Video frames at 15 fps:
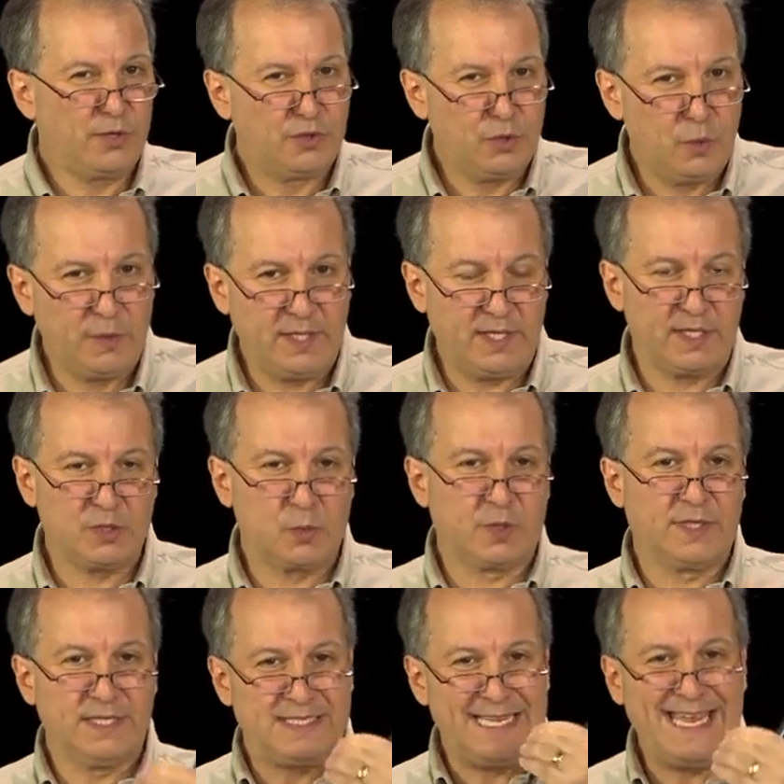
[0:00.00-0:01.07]
we're doing is we're
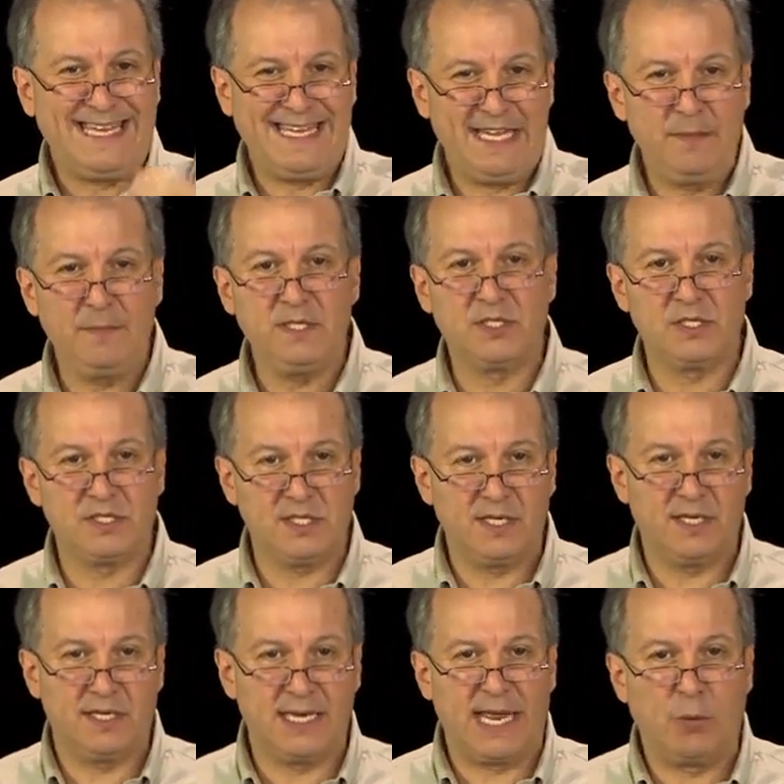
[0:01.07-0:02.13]
going to take images
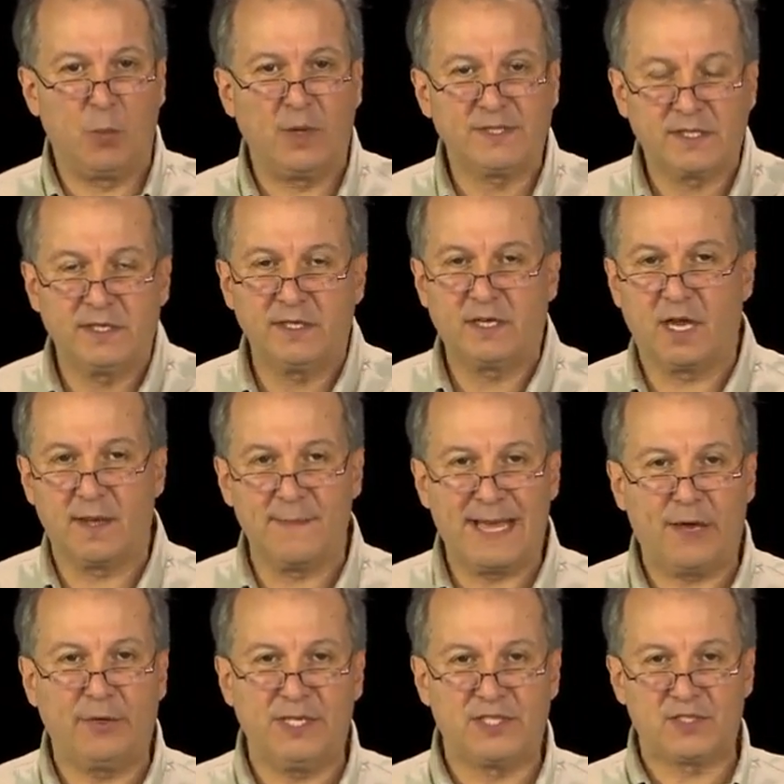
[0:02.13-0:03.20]
in, and what's going to come
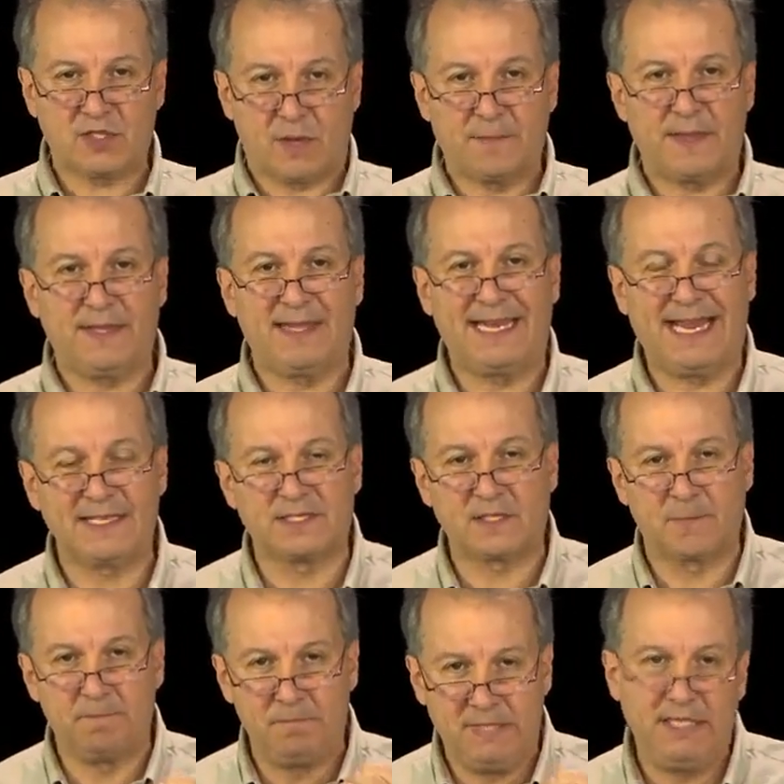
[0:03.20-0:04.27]
out is something that has
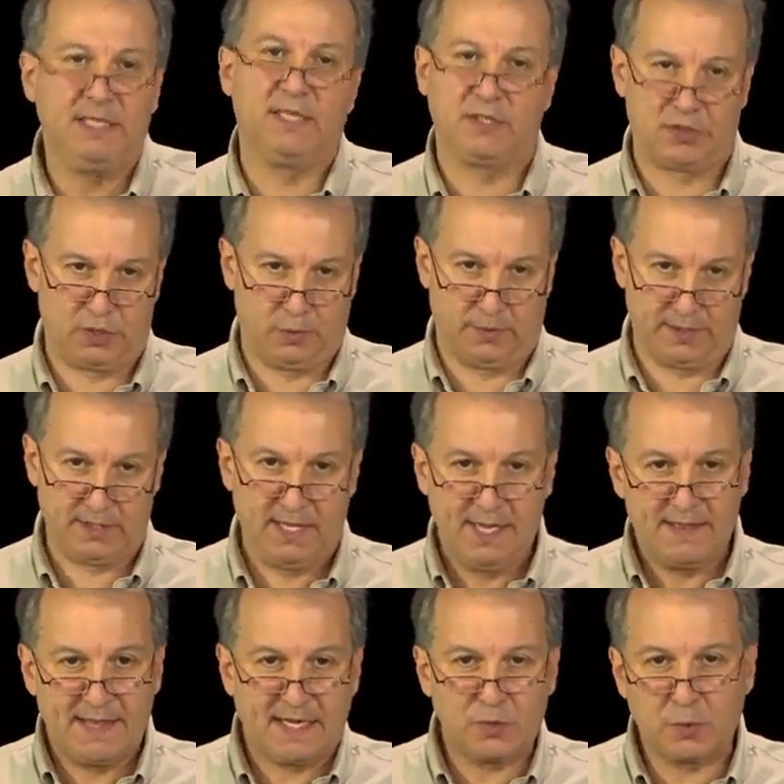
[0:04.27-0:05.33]
some meaning to it.
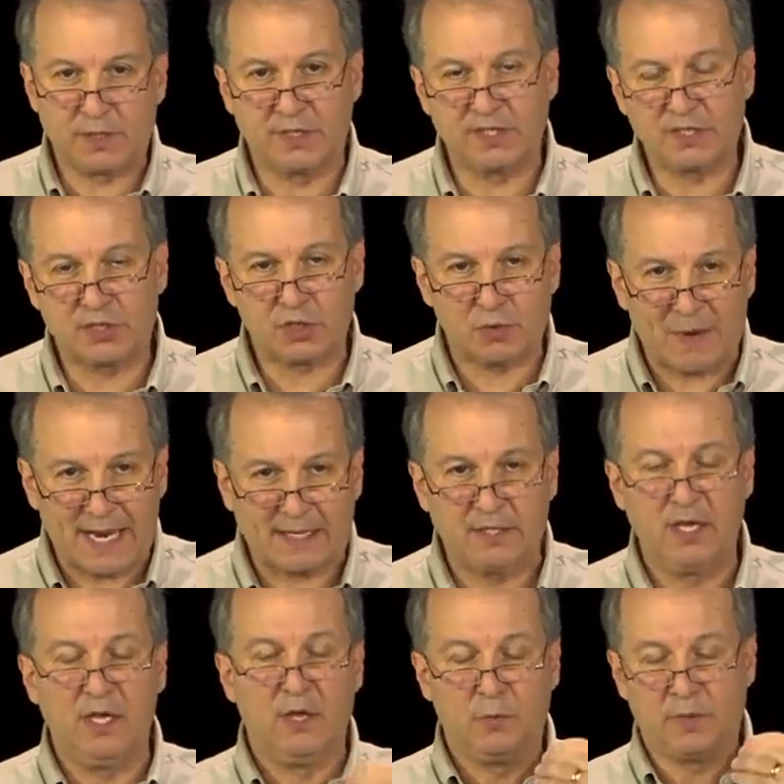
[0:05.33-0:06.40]
That is, we're going
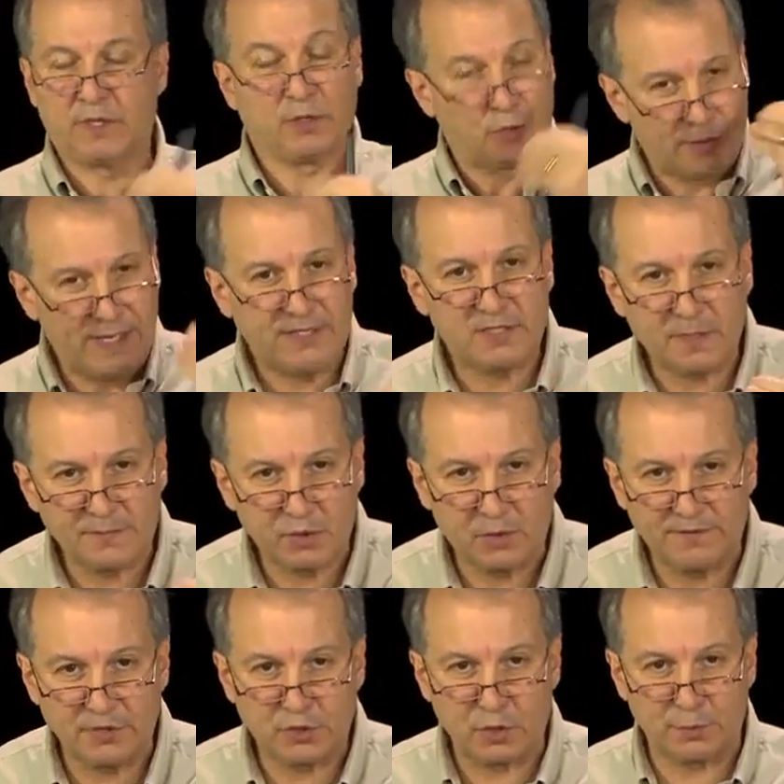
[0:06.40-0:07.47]
to create some
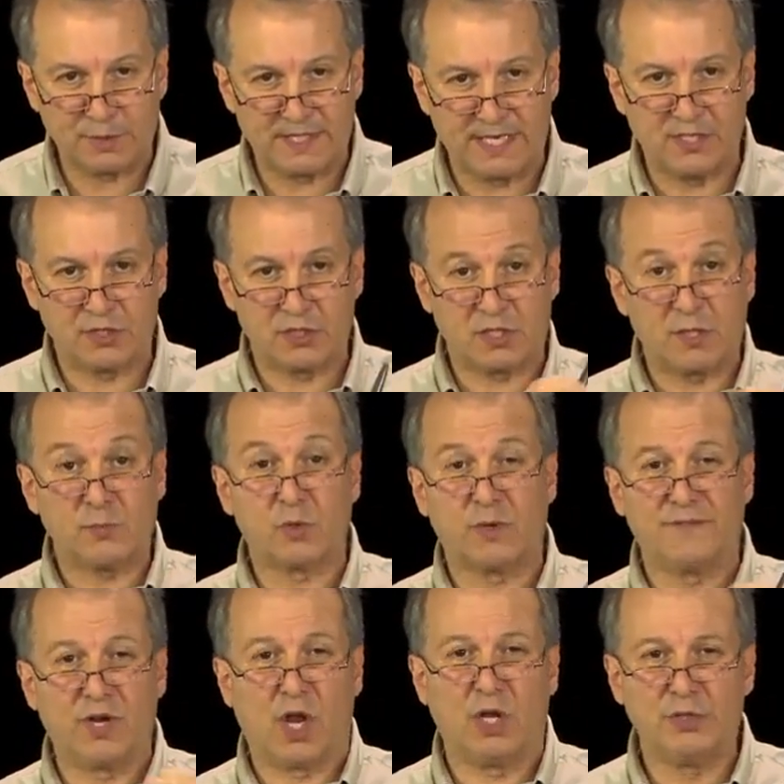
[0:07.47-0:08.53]
sort of interpretation, some
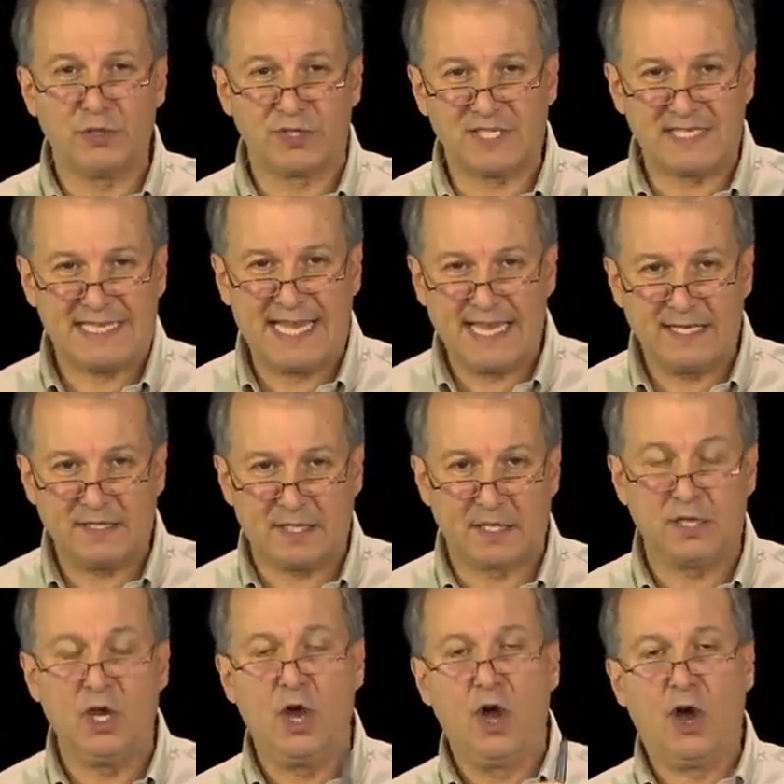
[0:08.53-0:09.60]
sort of an
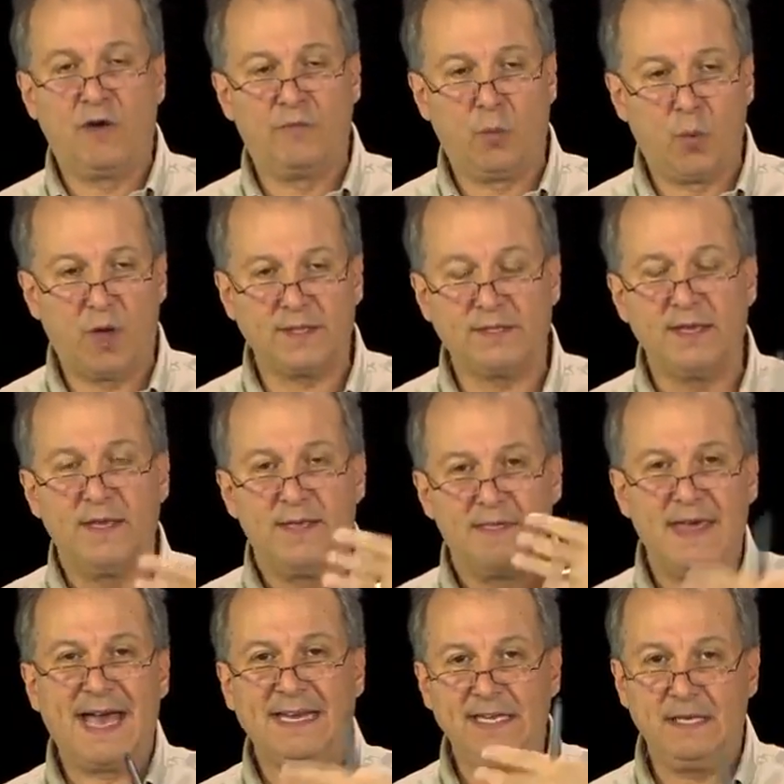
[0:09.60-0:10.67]
understanding of what
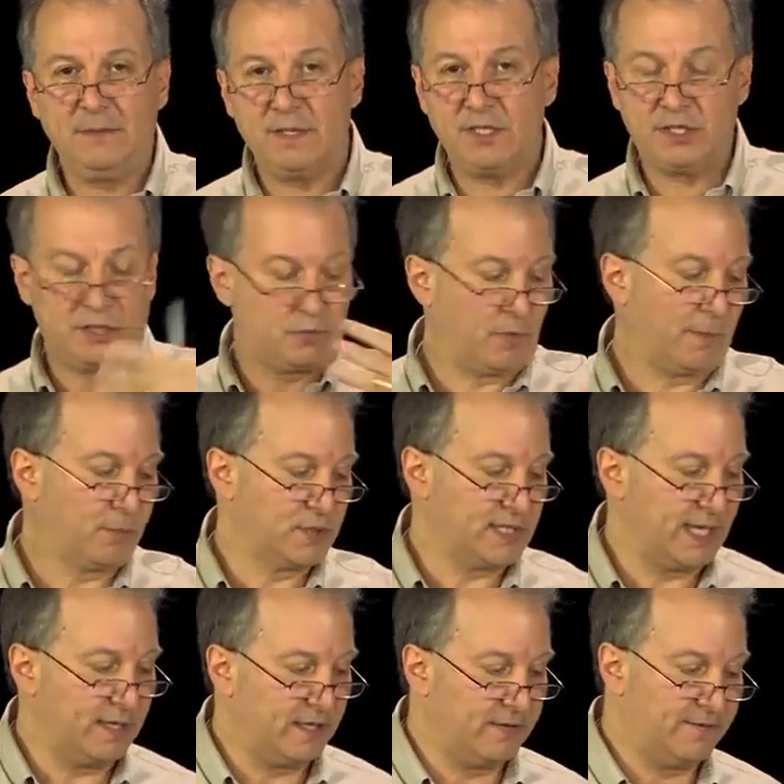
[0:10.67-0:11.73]
that image is
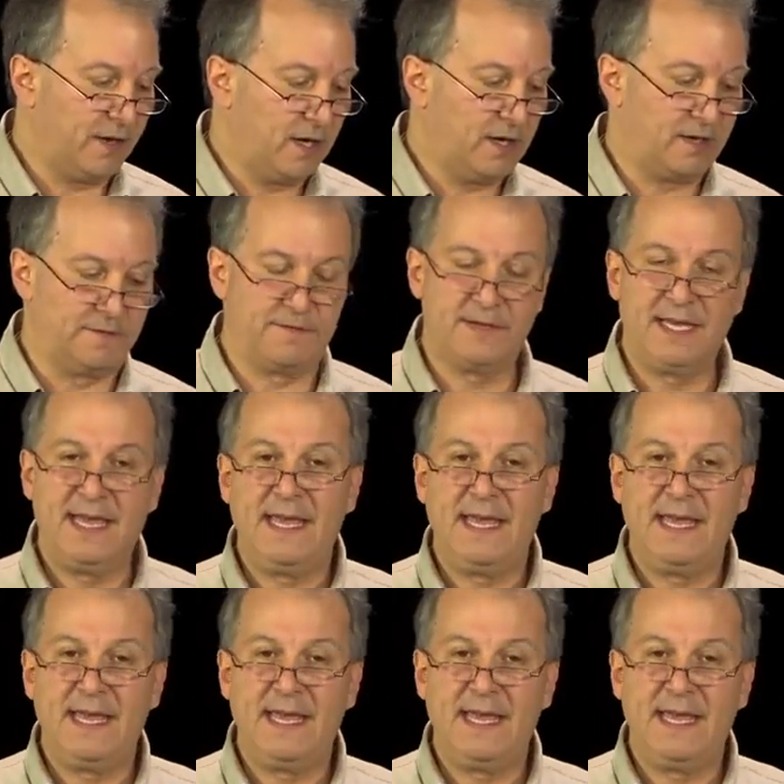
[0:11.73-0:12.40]
representative of.